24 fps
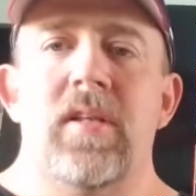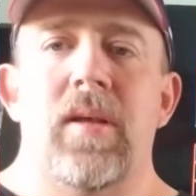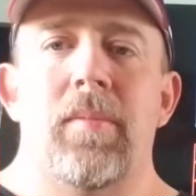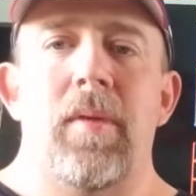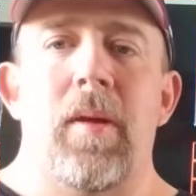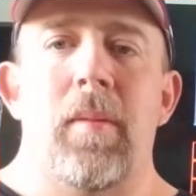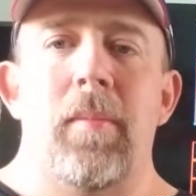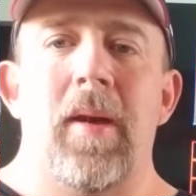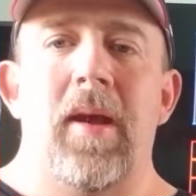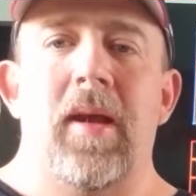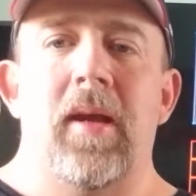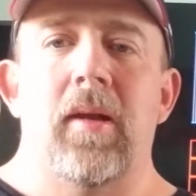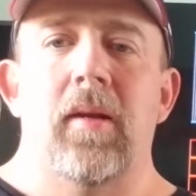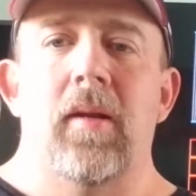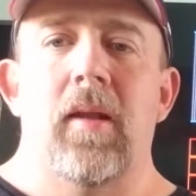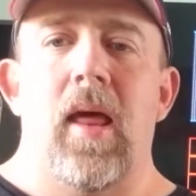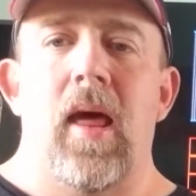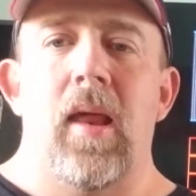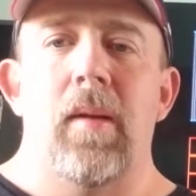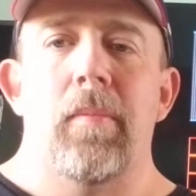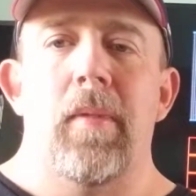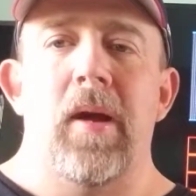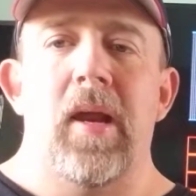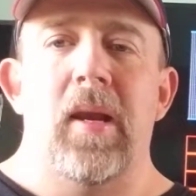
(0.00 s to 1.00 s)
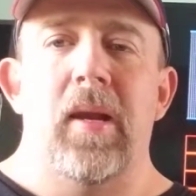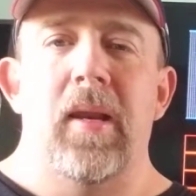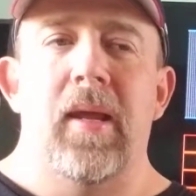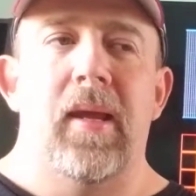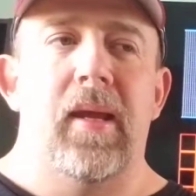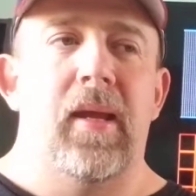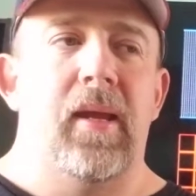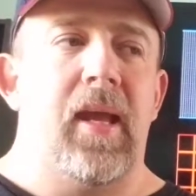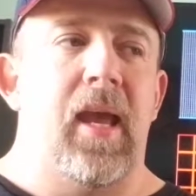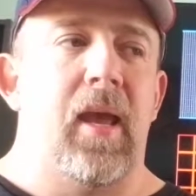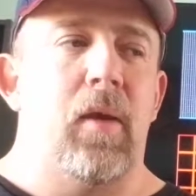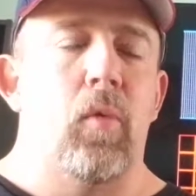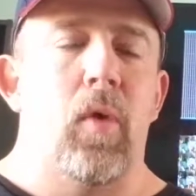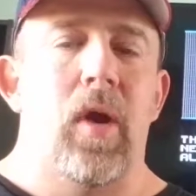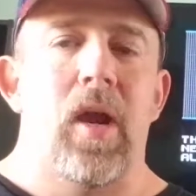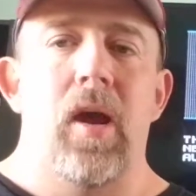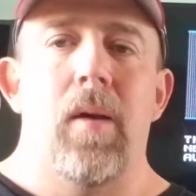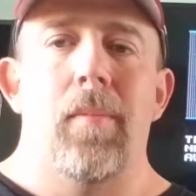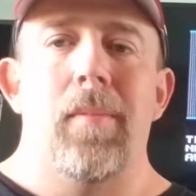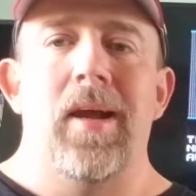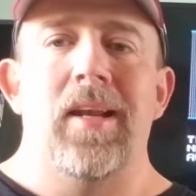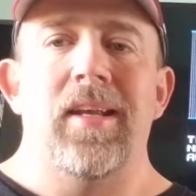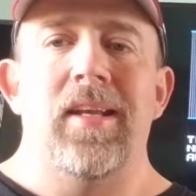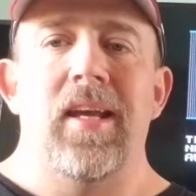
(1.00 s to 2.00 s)
I'm not making a lot of money headway
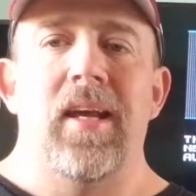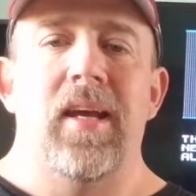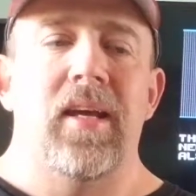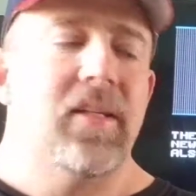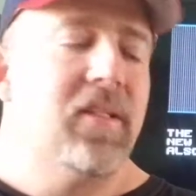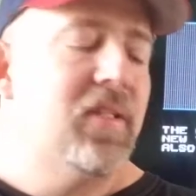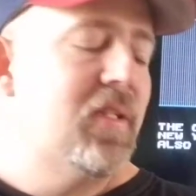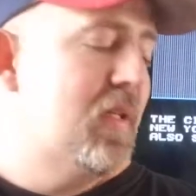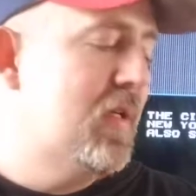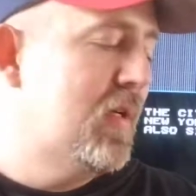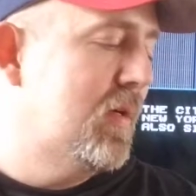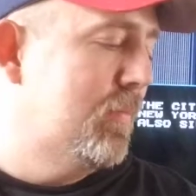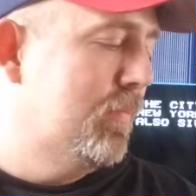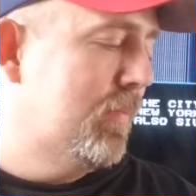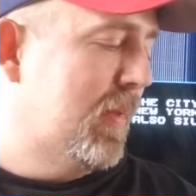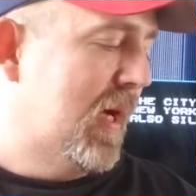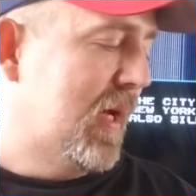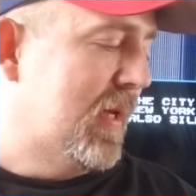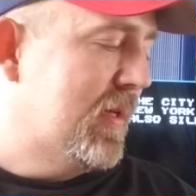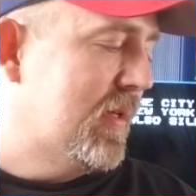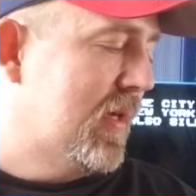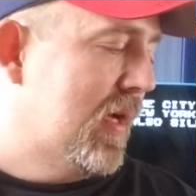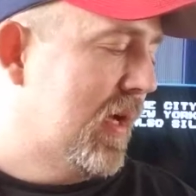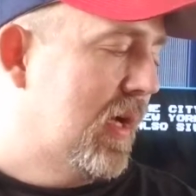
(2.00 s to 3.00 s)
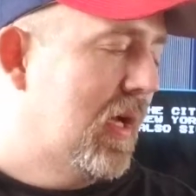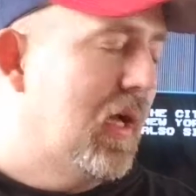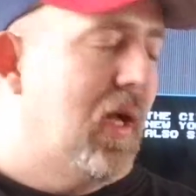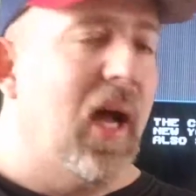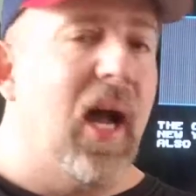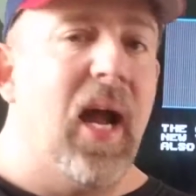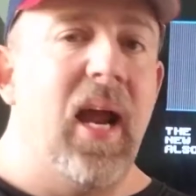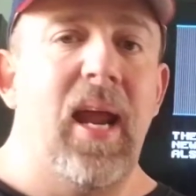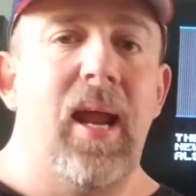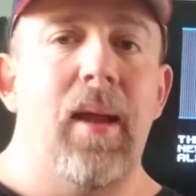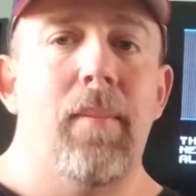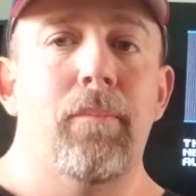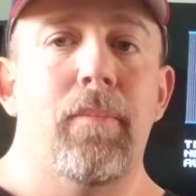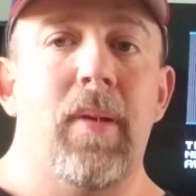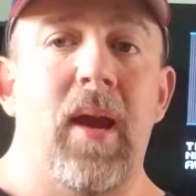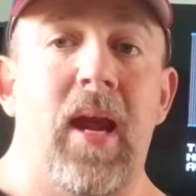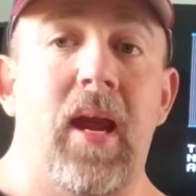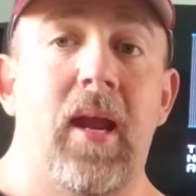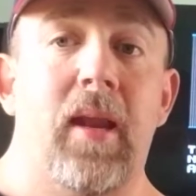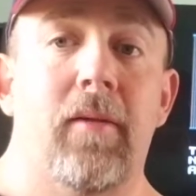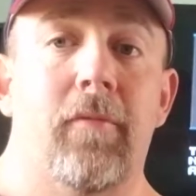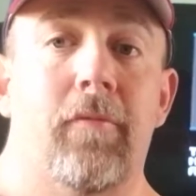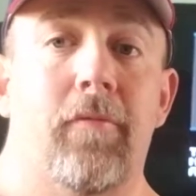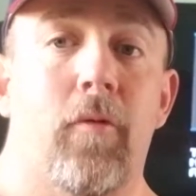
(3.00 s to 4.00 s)
on my debt, but I am
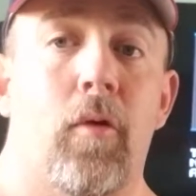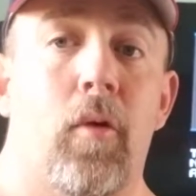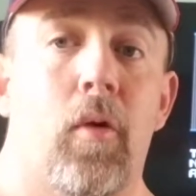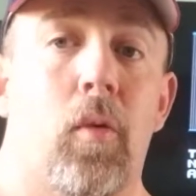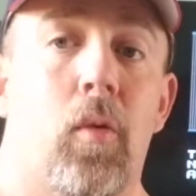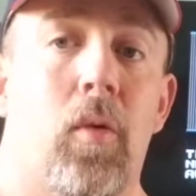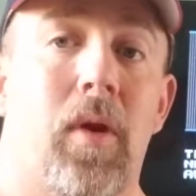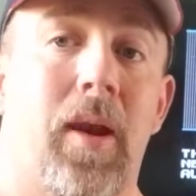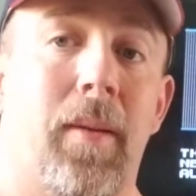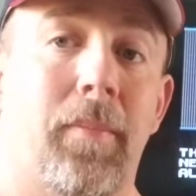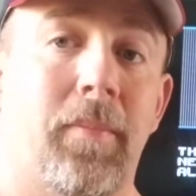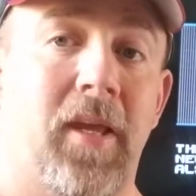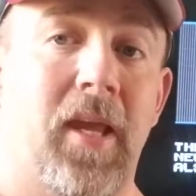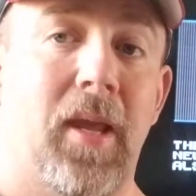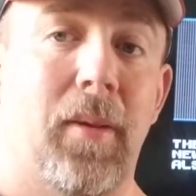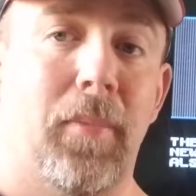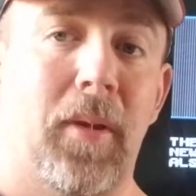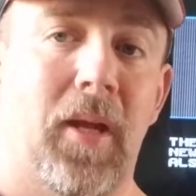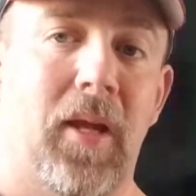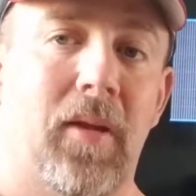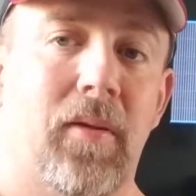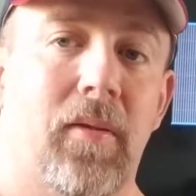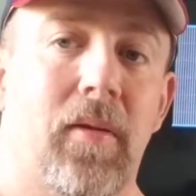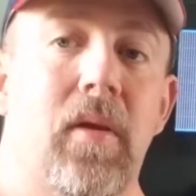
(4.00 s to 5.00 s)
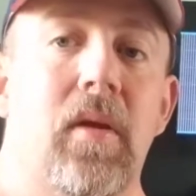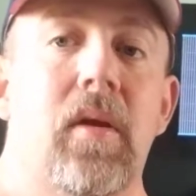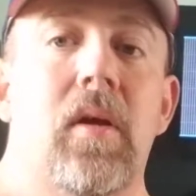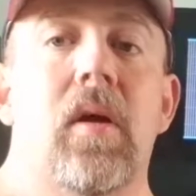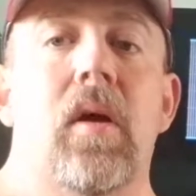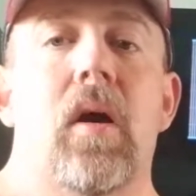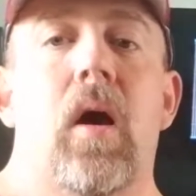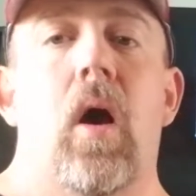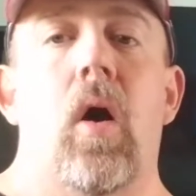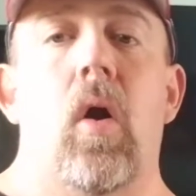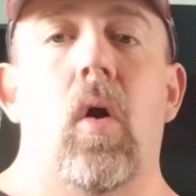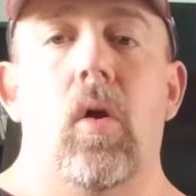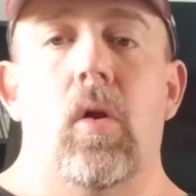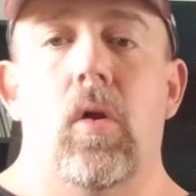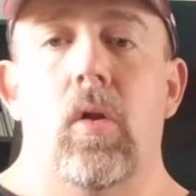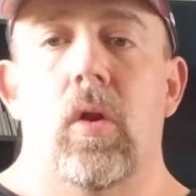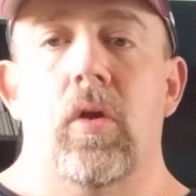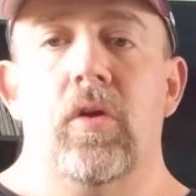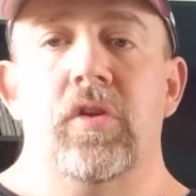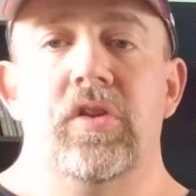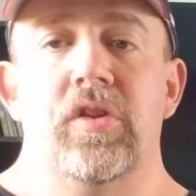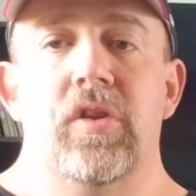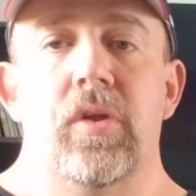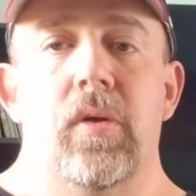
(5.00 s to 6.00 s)
paying for what I'm keeping or
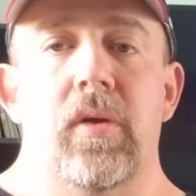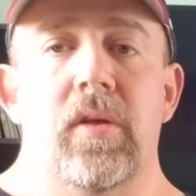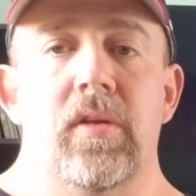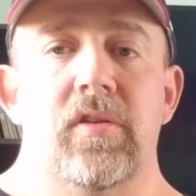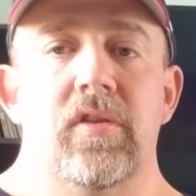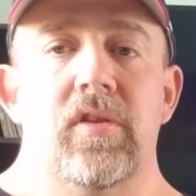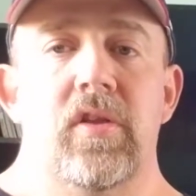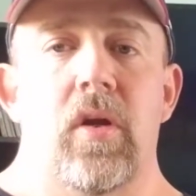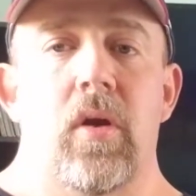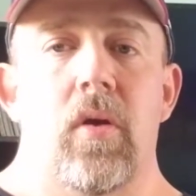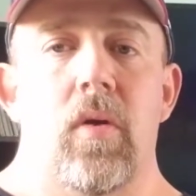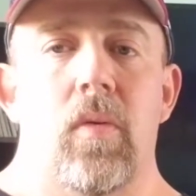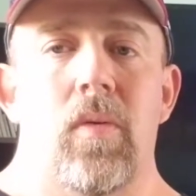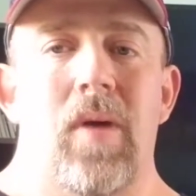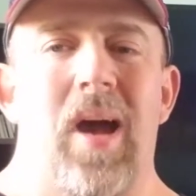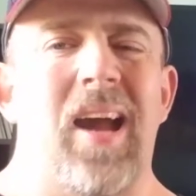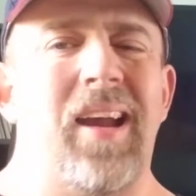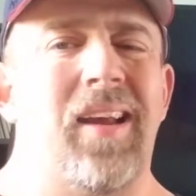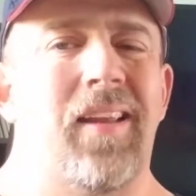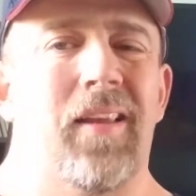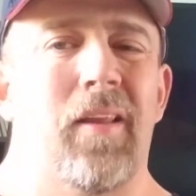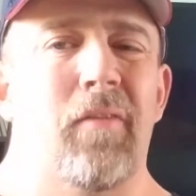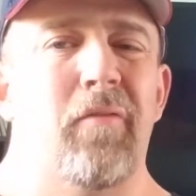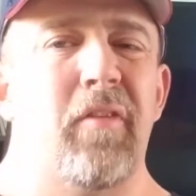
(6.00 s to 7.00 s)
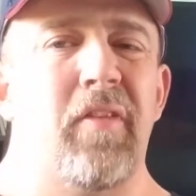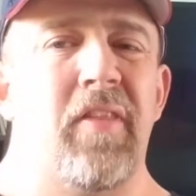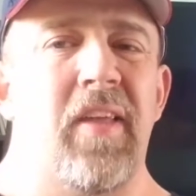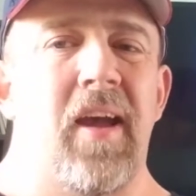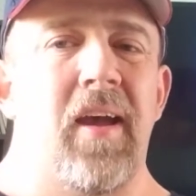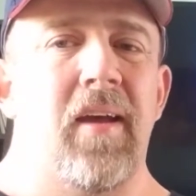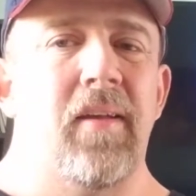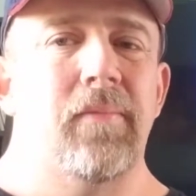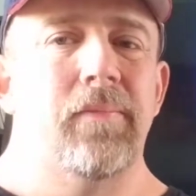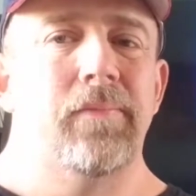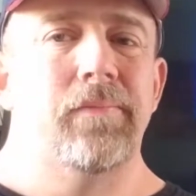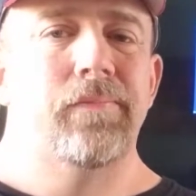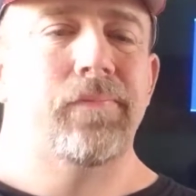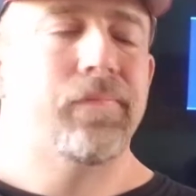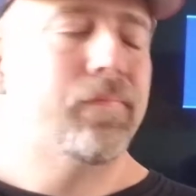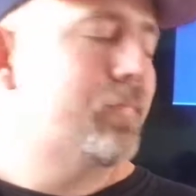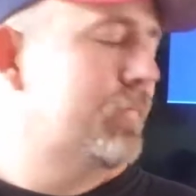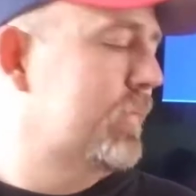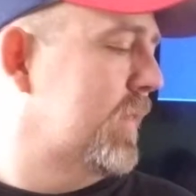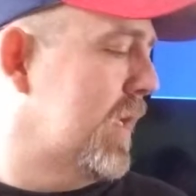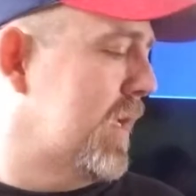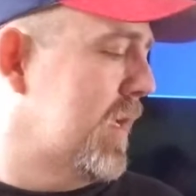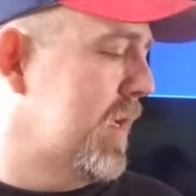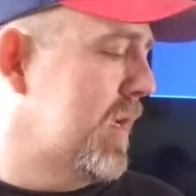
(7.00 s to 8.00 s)
close to it. So I can live with that.
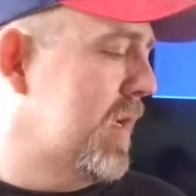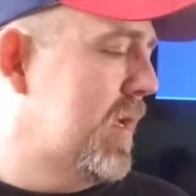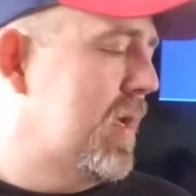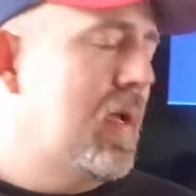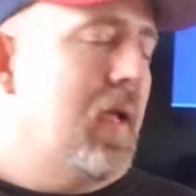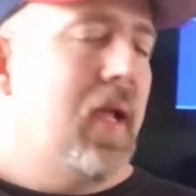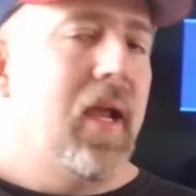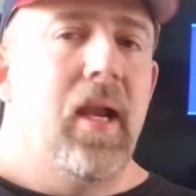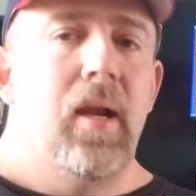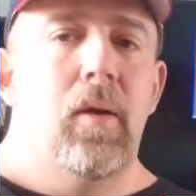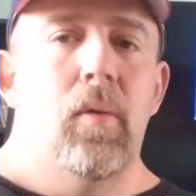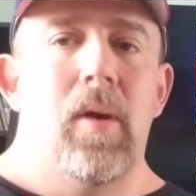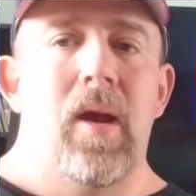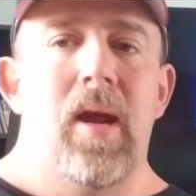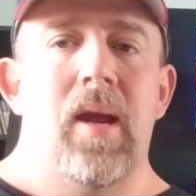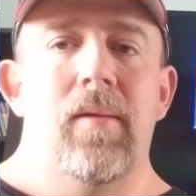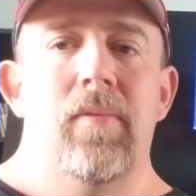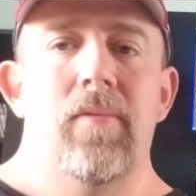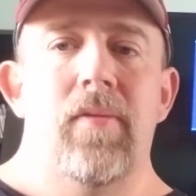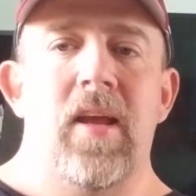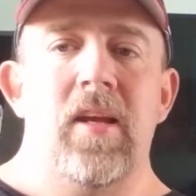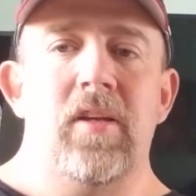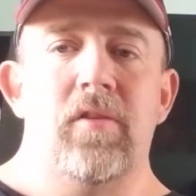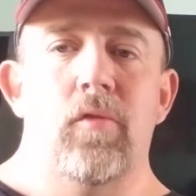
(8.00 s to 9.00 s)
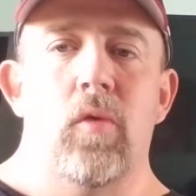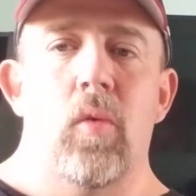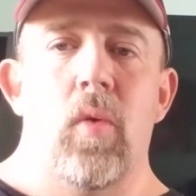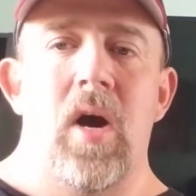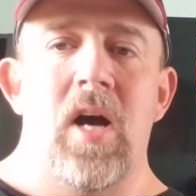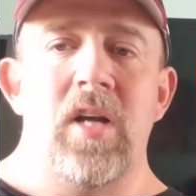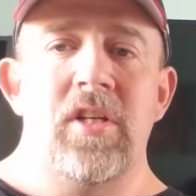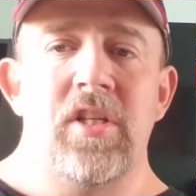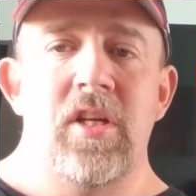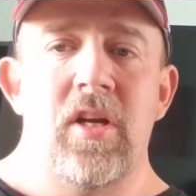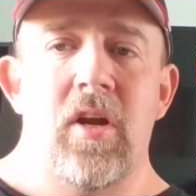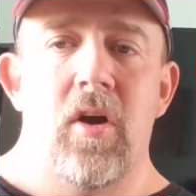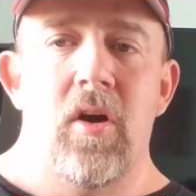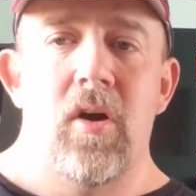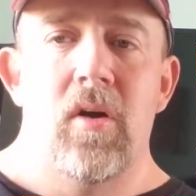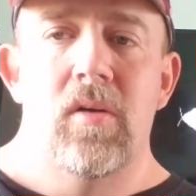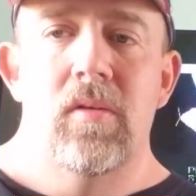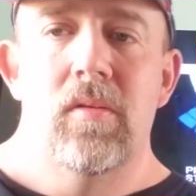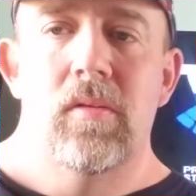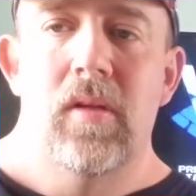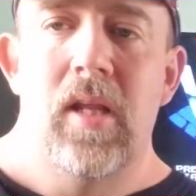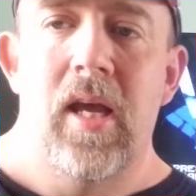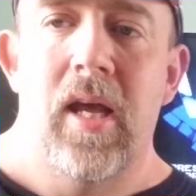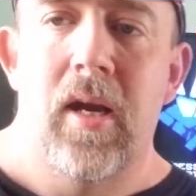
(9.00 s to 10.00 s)
Anyway, thanks for watching
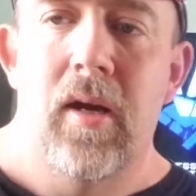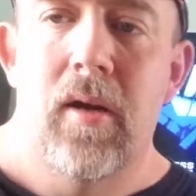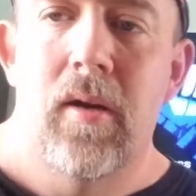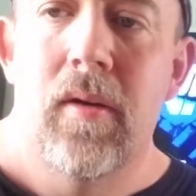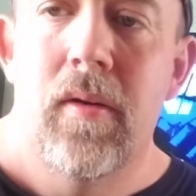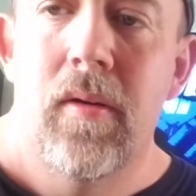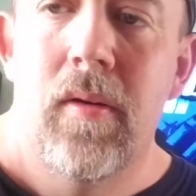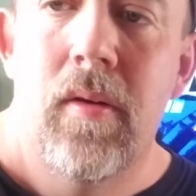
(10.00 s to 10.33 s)
all. Later.